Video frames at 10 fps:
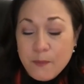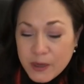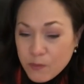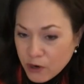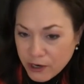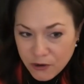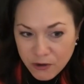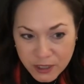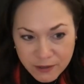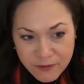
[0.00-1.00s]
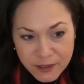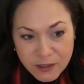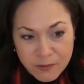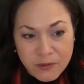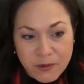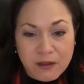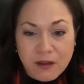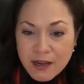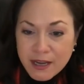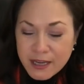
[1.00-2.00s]
big priority of the
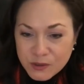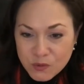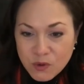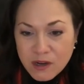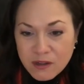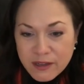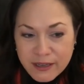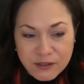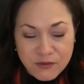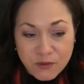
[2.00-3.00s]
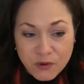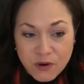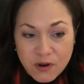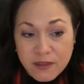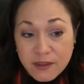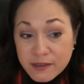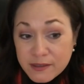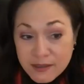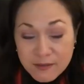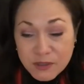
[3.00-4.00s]
WLI, as well as for
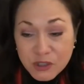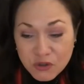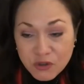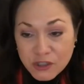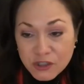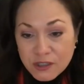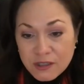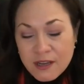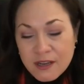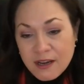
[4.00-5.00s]
this administration,